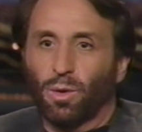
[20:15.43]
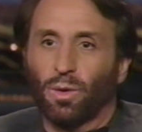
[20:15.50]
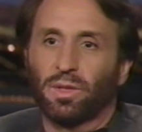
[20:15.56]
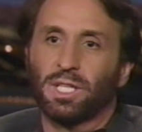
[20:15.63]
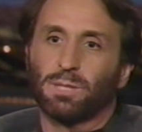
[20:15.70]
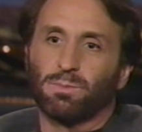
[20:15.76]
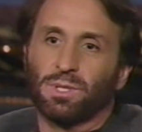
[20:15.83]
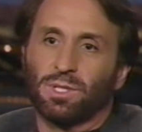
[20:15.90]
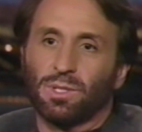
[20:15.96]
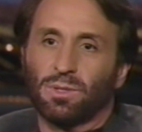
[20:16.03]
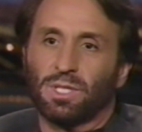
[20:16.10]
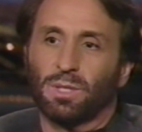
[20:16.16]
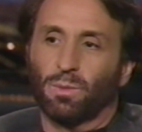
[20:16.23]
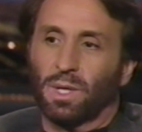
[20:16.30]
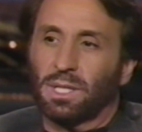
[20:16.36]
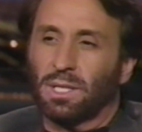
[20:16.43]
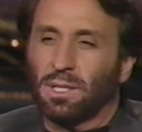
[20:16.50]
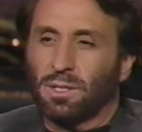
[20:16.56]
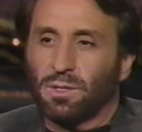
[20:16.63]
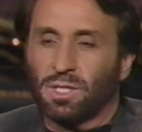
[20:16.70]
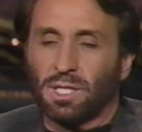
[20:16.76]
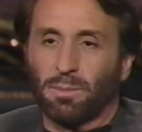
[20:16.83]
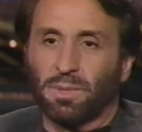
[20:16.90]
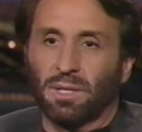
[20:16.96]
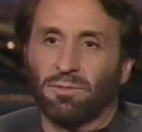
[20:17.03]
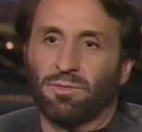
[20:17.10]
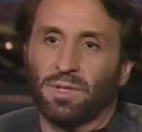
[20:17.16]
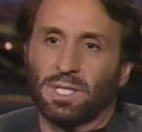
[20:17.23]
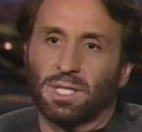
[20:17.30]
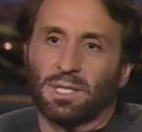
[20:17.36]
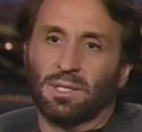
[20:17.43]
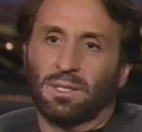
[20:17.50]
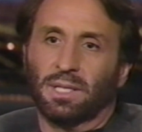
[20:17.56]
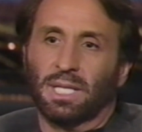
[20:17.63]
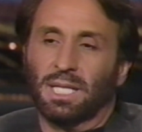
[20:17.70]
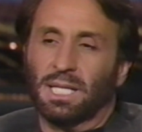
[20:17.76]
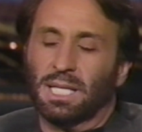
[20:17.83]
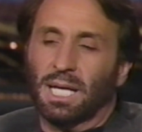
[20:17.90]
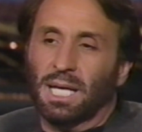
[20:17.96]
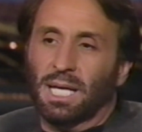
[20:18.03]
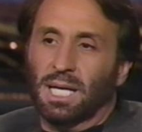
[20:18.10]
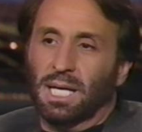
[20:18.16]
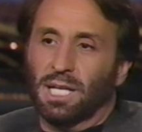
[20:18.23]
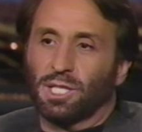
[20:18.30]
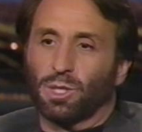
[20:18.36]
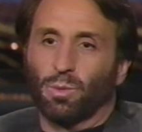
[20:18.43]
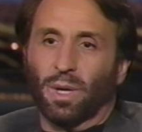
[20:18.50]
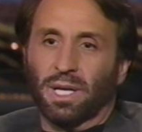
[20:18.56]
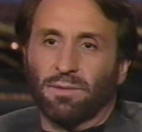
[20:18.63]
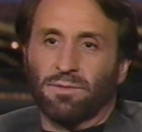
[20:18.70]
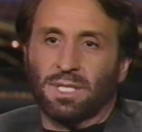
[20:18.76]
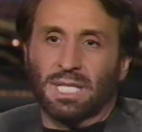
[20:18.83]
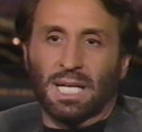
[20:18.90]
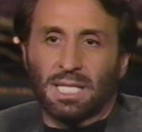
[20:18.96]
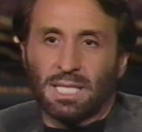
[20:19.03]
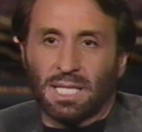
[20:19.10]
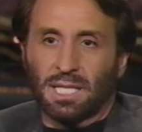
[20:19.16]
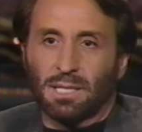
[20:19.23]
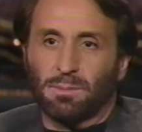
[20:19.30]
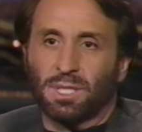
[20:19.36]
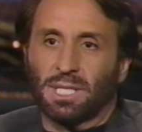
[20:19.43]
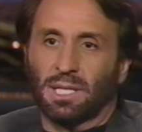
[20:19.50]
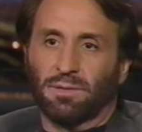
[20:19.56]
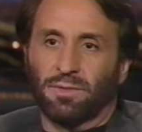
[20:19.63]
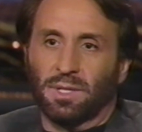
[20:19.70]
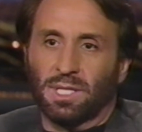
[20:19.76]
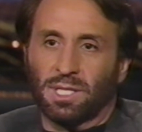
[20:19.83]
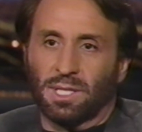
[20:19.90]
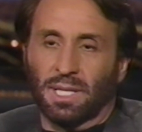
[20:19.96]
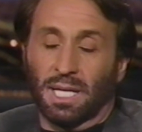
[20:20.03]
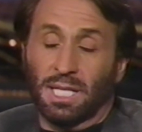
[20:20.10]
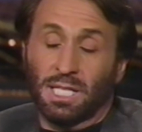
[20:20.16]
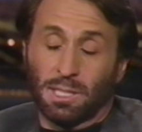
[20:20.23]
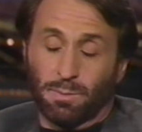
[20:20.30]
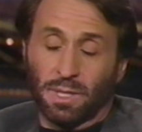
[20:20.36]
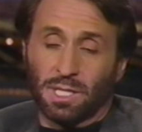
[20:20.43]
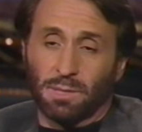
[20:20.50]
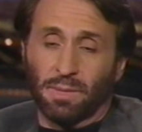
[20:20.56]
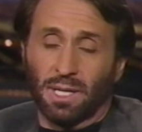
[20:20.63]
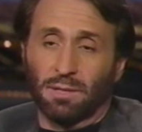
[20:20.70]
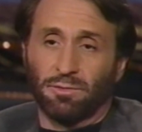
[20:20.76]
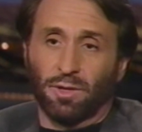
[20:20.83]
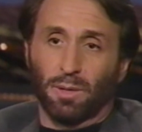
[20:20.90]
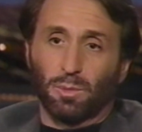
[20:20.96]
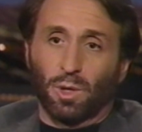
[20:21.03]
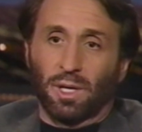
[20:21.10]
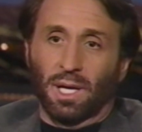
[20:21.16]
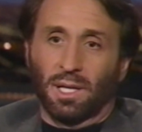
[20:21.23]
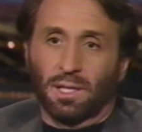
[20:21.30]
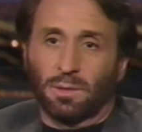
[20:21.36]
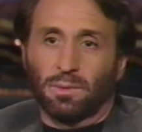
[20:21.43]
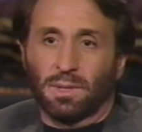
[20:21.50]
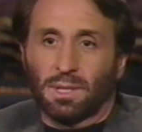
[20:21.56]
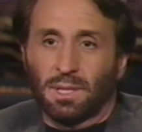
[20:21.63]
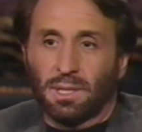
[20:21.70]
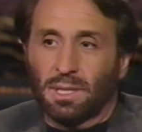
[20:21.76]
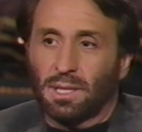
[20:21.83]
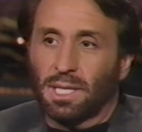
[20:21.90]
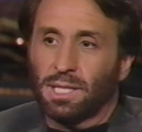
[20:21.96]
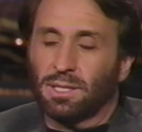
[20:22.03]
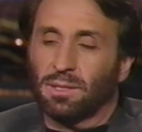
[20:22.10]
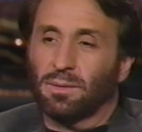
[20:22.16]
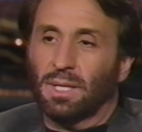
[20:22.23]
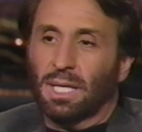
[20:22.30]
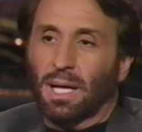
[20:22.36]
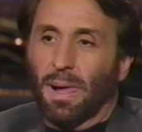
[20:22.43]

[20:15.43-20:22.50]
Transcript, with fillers: all these pursuits. He wanted to do something physical, and it, it's a way of testing himself and this and that. He speaks about it far more eloquently than I do.